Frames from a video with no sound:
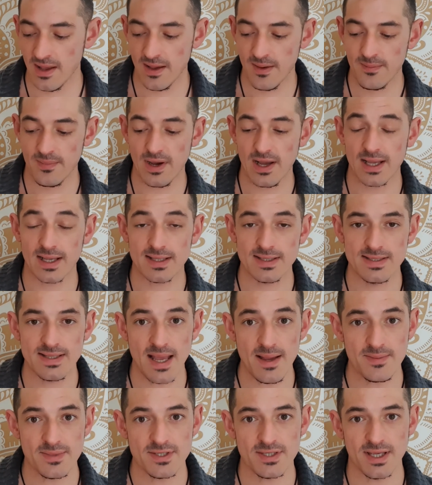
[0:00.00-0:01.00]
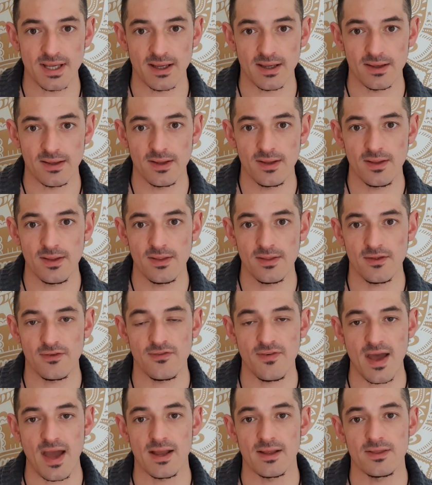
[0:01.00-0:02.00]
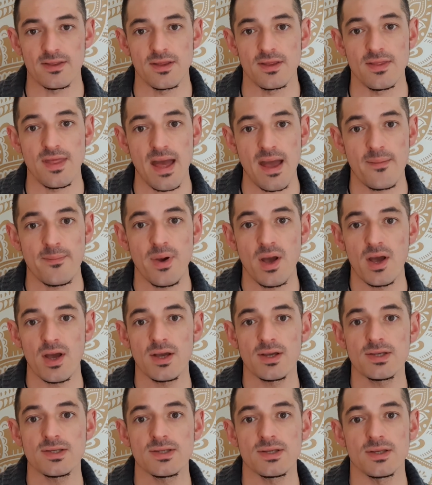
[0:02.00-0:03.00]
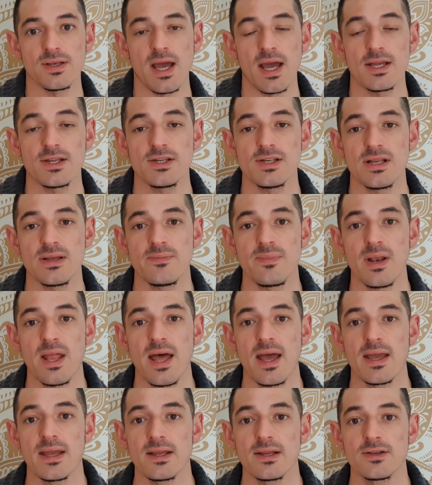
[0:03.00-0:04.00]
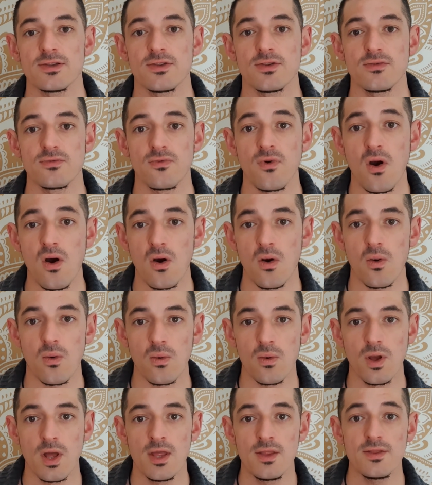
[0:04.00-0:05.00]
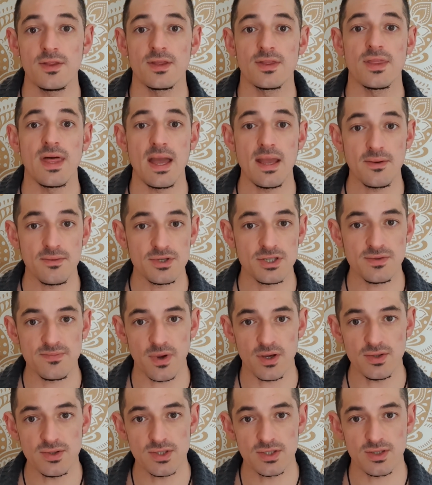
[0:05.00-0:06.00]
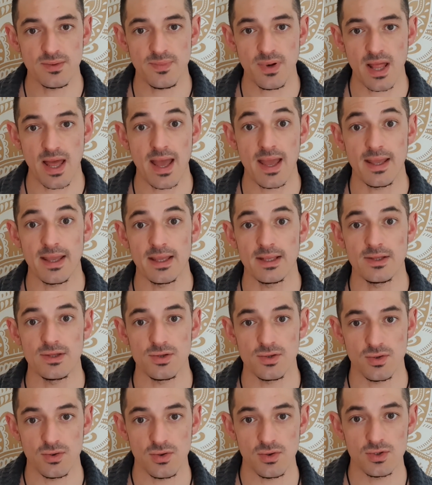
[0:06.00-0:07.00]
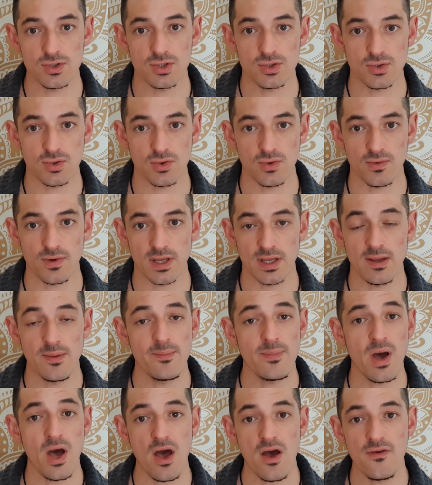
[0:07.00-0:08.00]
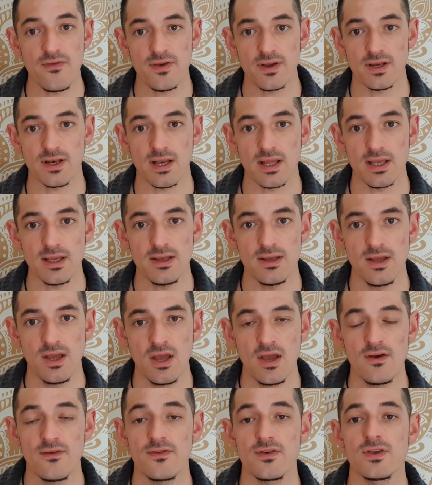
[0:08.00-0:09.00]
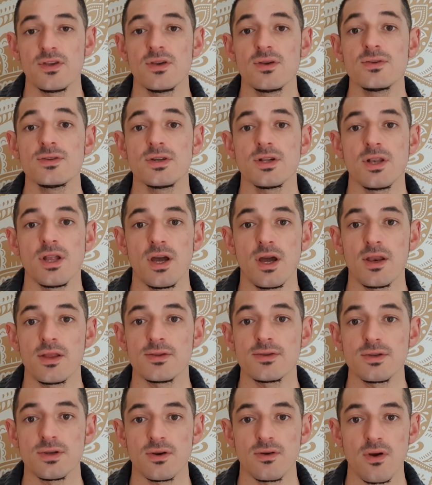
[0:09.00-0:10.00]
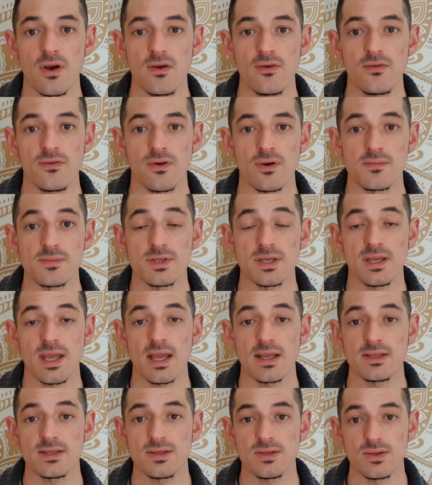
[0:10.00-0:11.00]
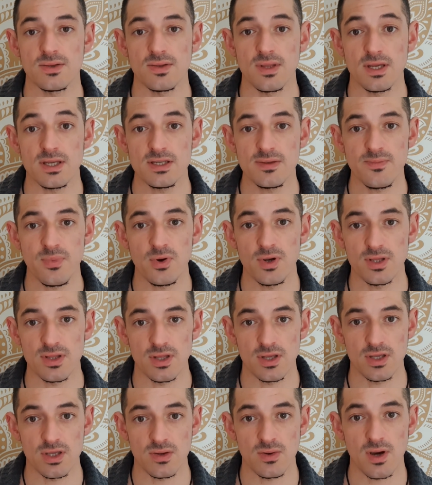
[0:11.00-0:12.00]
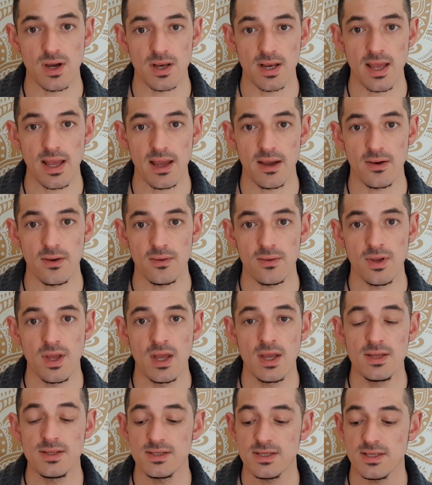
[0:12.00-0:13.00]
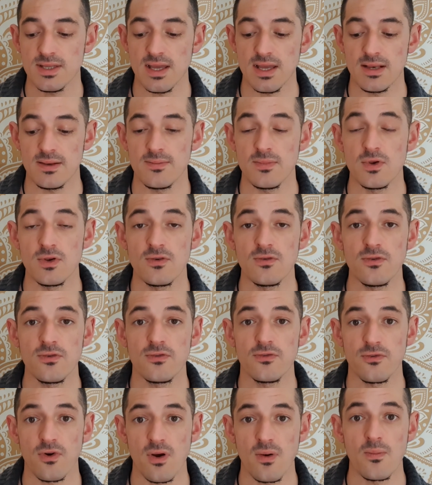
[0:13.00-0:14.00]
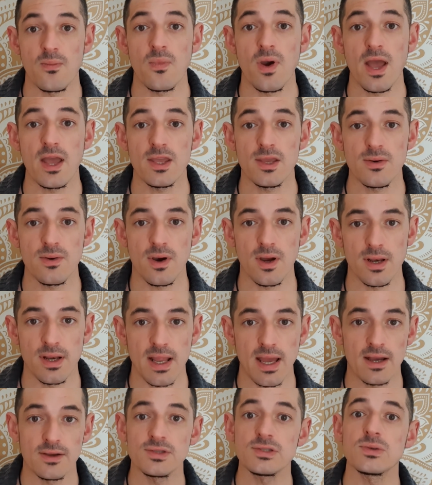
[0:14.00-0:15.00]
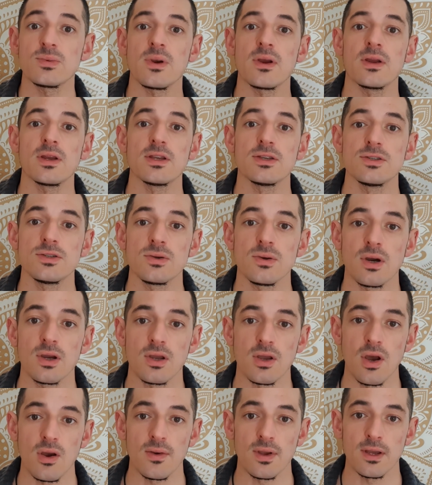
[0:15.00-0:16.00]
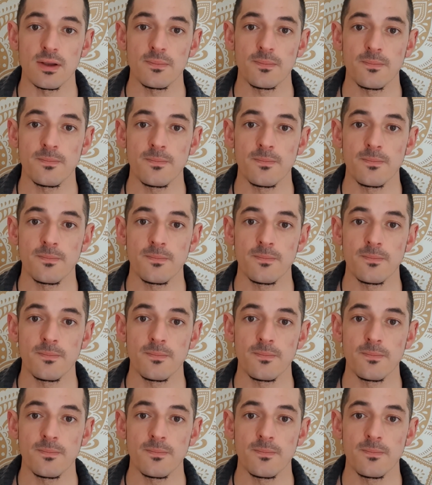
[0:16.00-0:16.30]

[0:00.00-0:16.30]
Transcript: by accepting the fact that that person actually played the role that they were supposed to play in your story perfectly for you to learn and to grow from, to get to this point that you are now, to then move from where you are now to where it is you are going.